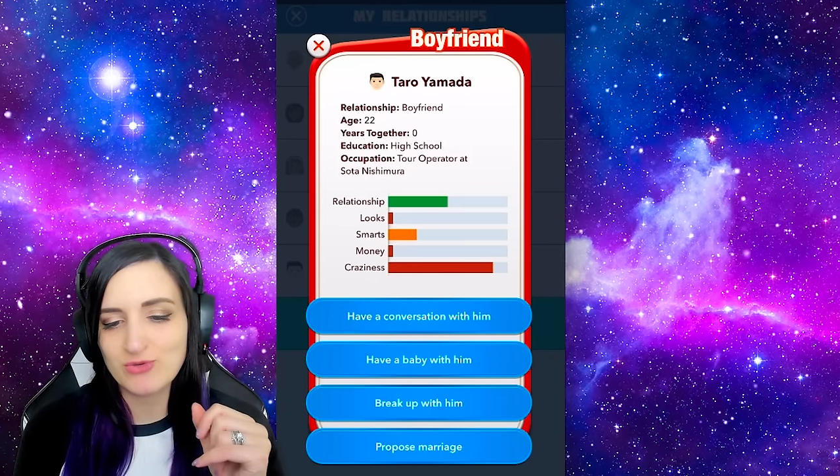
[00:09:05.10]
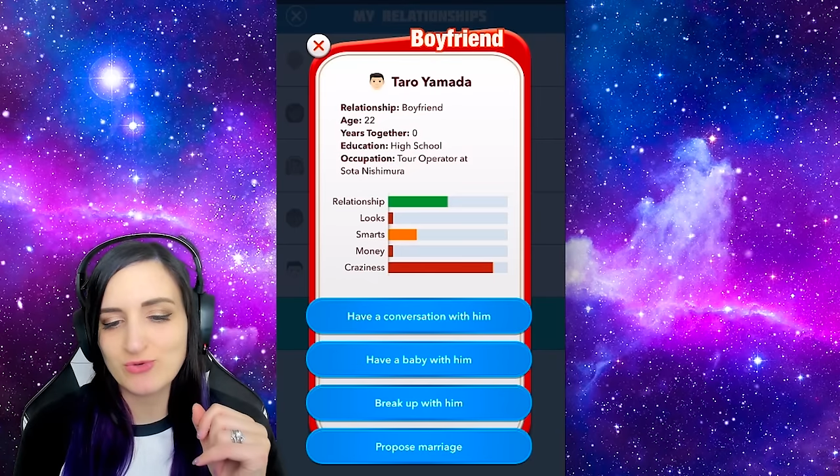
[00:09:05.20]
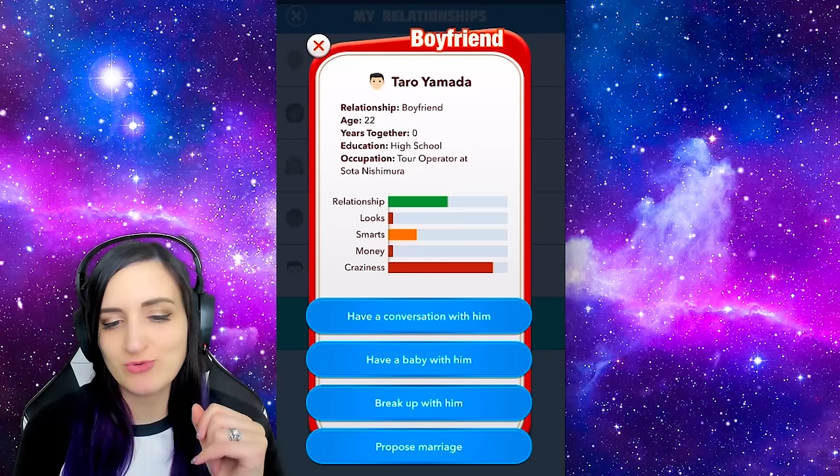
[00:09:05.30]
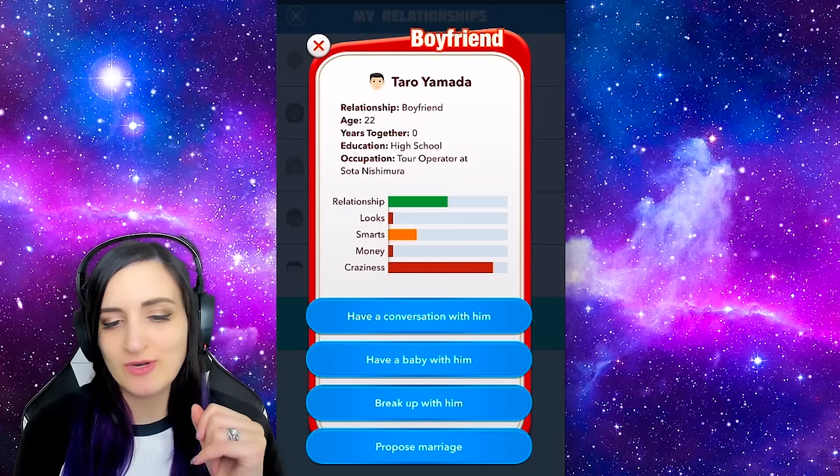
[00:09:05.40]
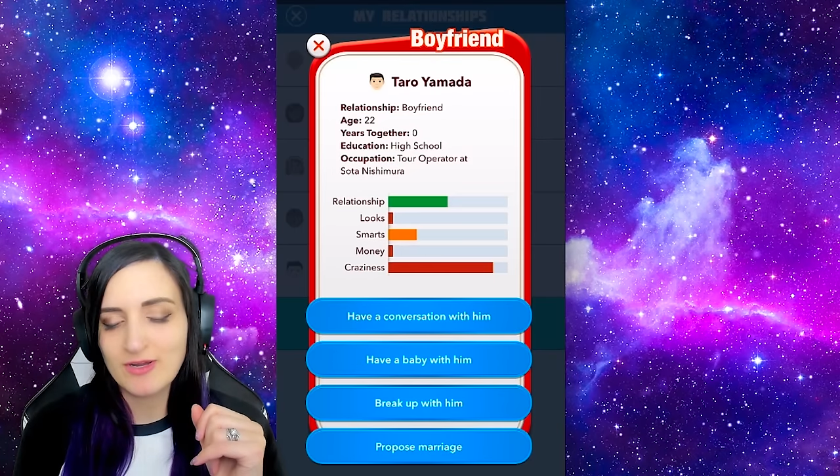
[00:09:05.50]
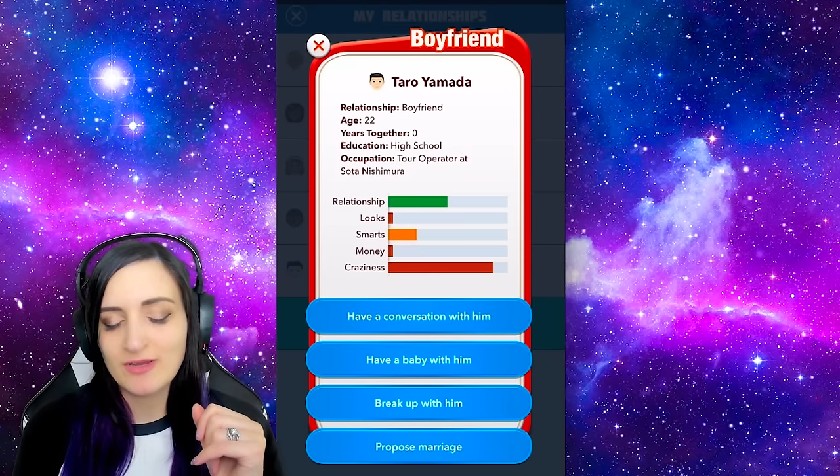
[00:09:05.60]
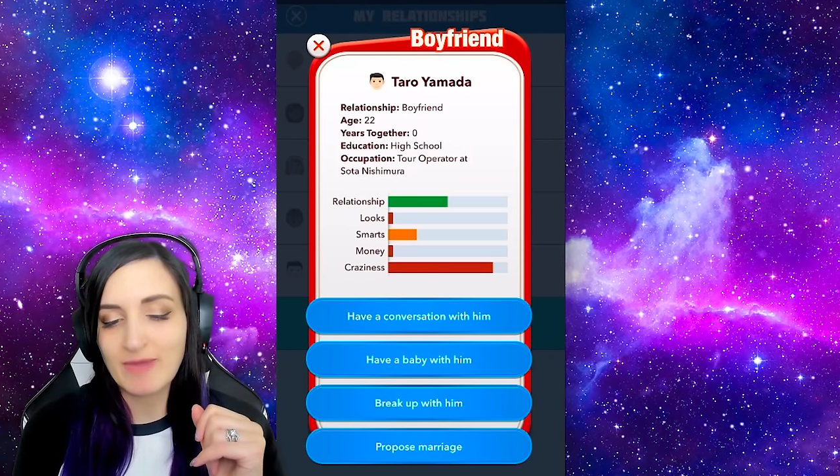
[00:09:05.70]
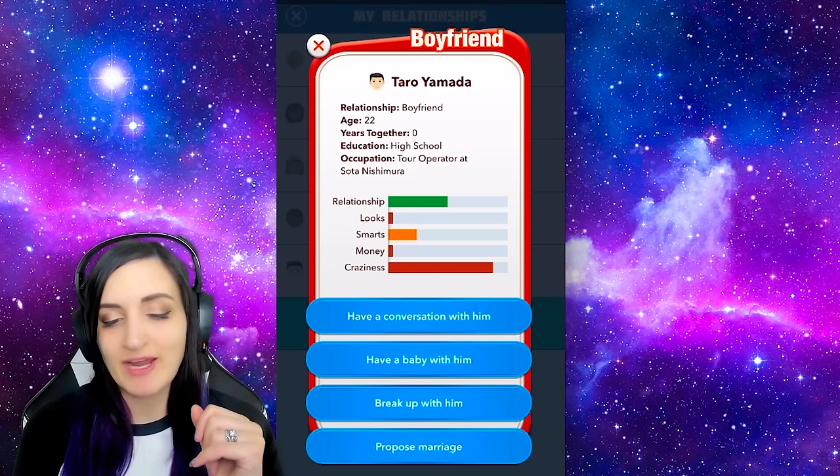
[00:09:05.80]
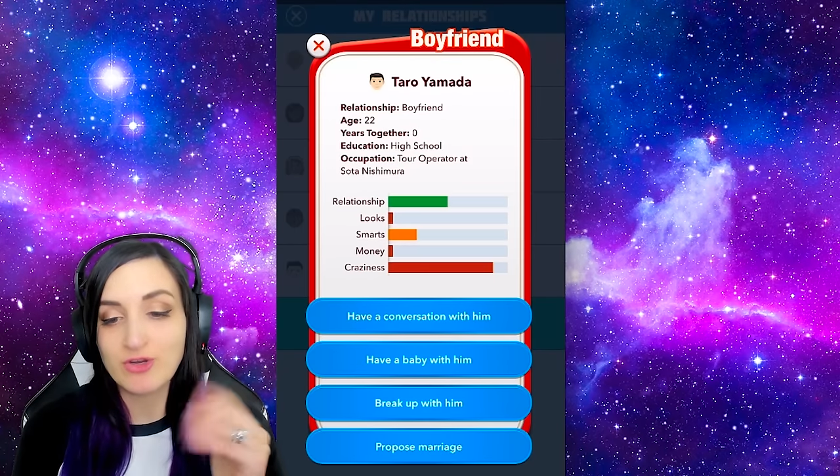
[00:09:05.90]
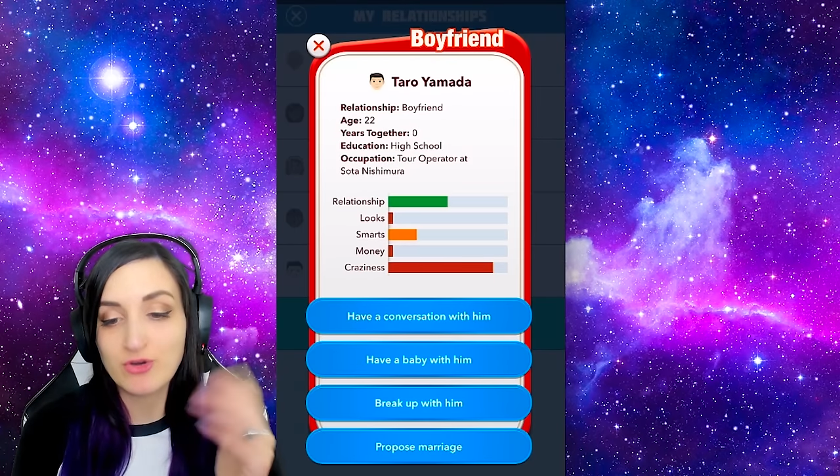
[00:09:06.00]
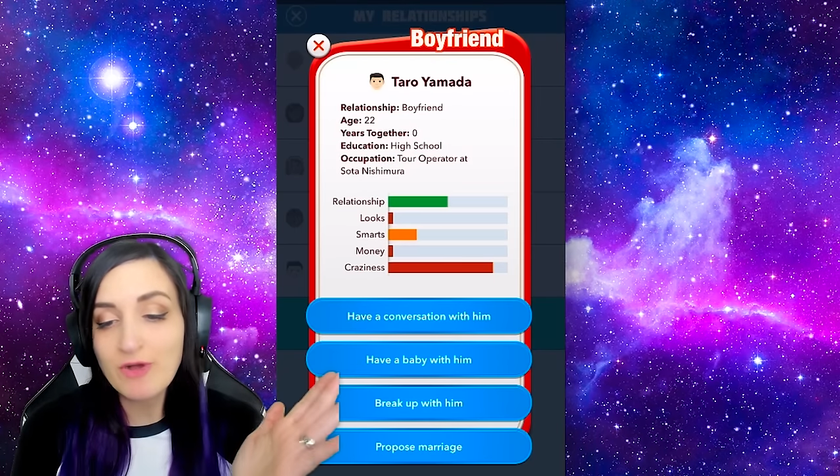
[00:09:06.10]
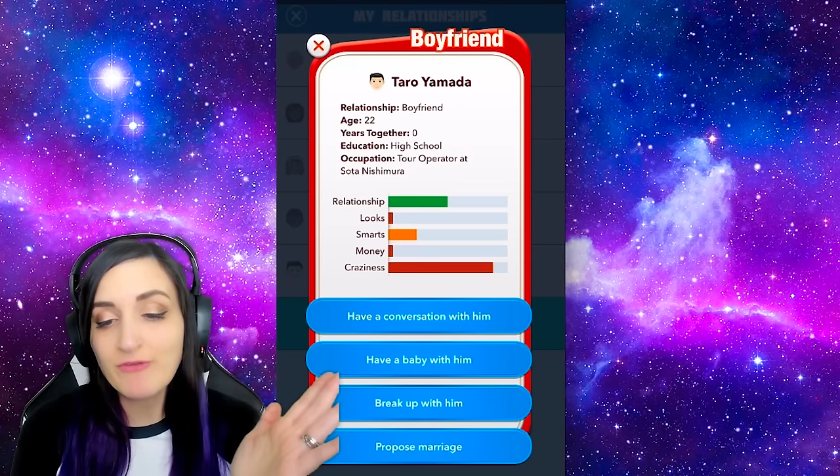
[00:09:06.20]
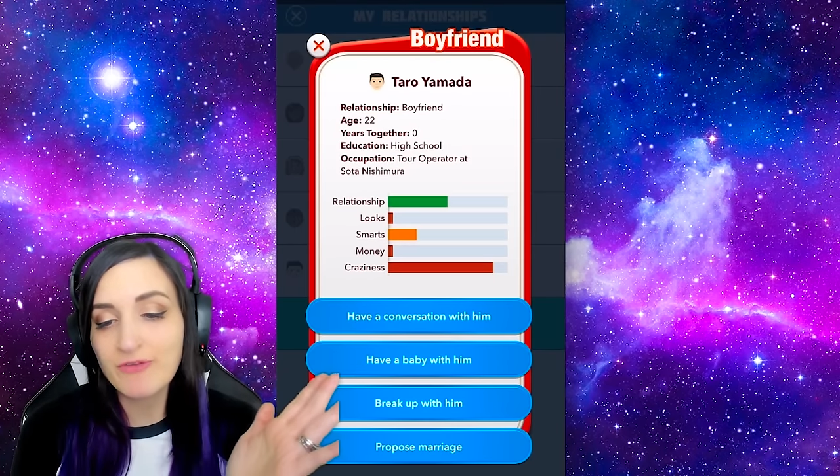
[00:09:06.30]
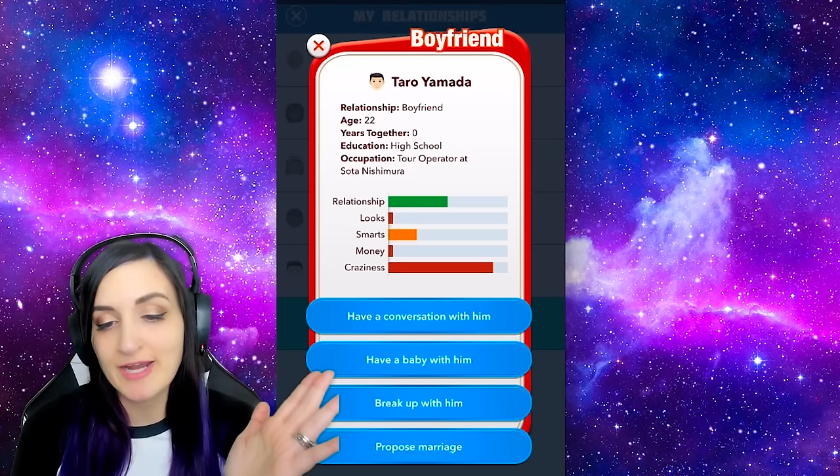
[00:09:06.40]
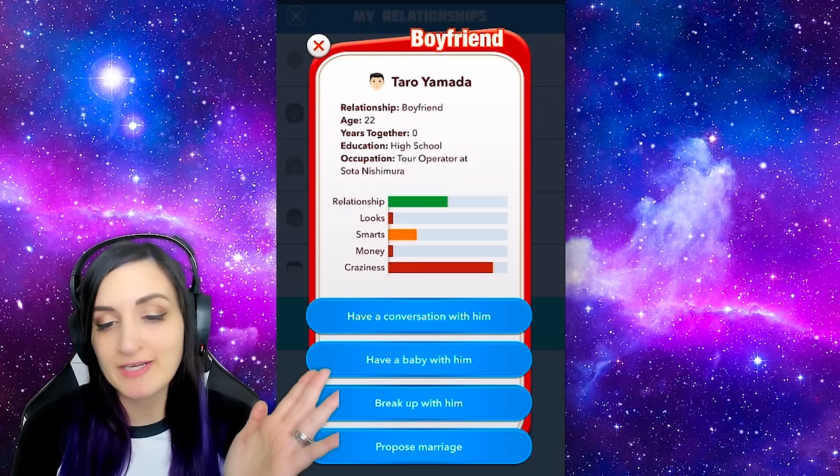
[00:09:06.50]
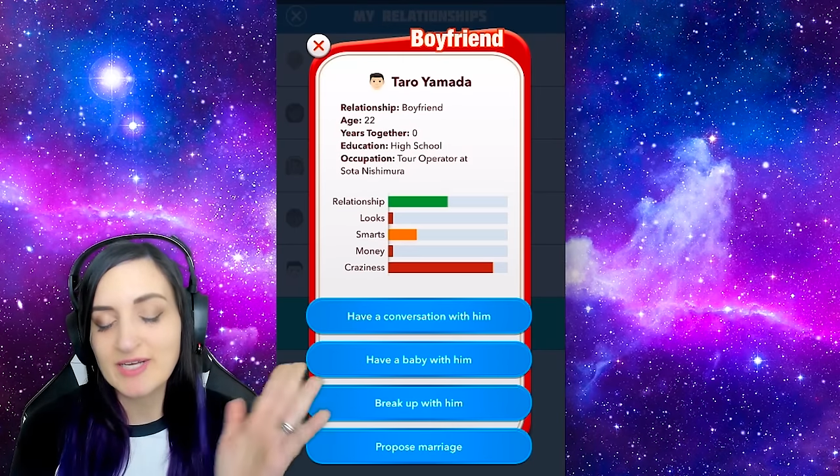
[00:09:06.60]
to my girlfriend,